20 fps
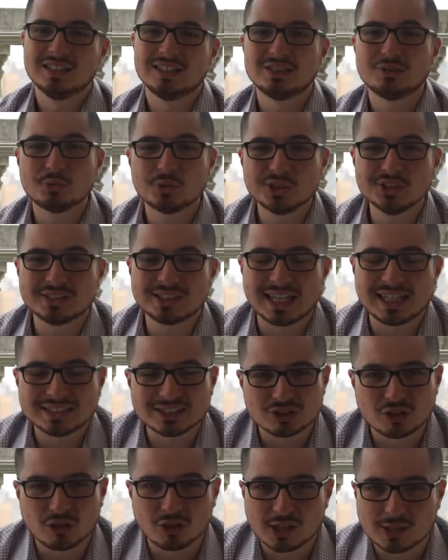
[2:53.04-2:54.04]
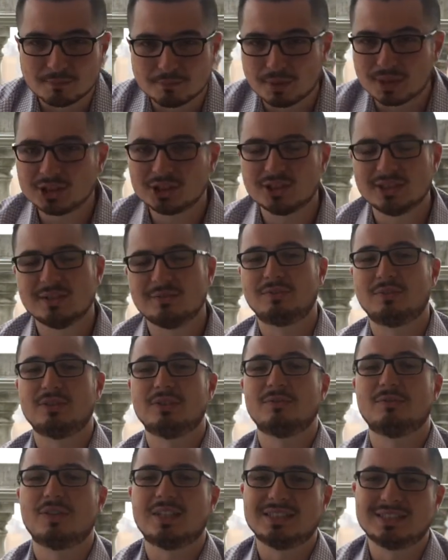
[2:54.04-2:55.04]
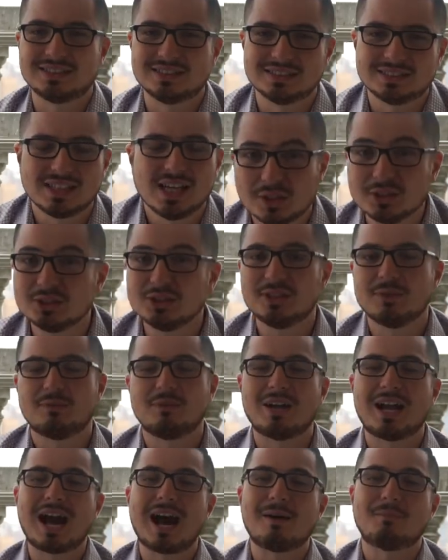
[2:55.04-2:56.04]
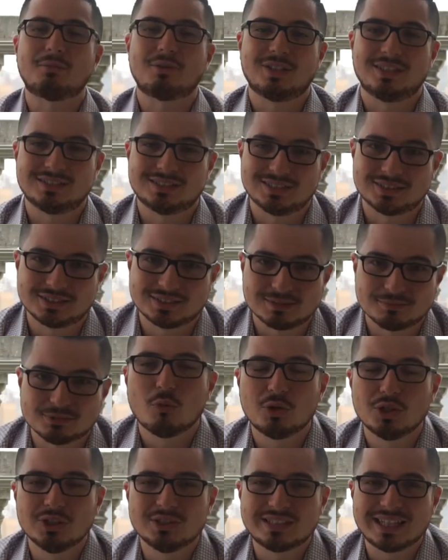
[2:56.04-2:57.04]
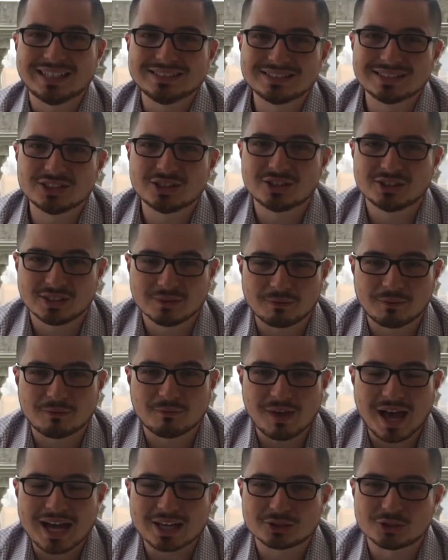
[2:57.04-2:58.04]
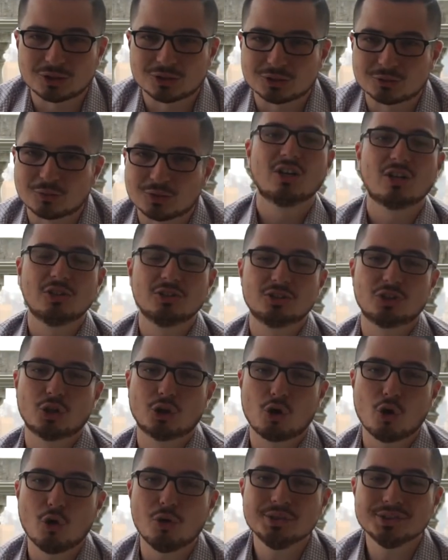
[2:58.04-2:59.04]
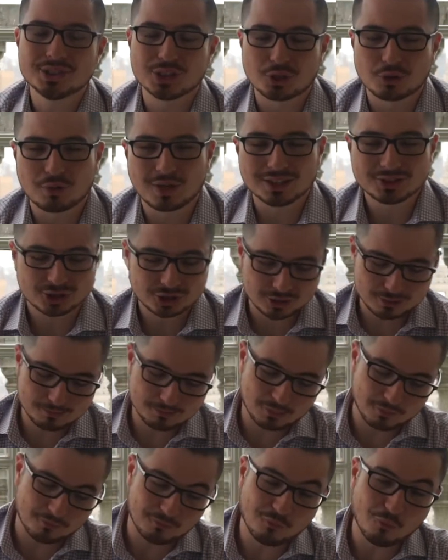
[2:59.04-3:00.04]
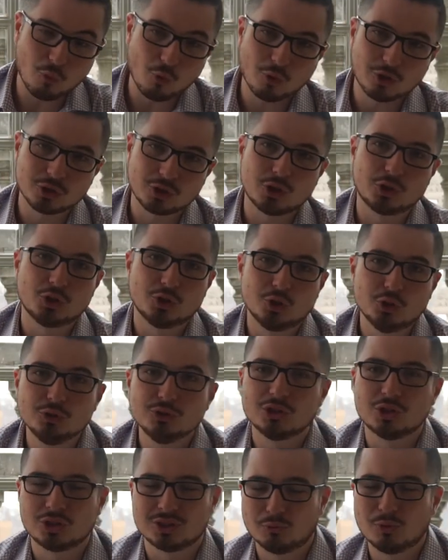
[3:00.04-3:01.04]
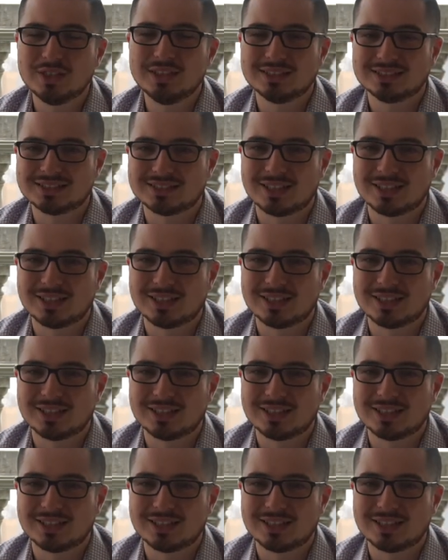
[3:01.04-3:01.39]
This is where you test on a bunch of different devices, a bunch of different operating systems, where you test under different factors, because your goal is to crush them before your users witness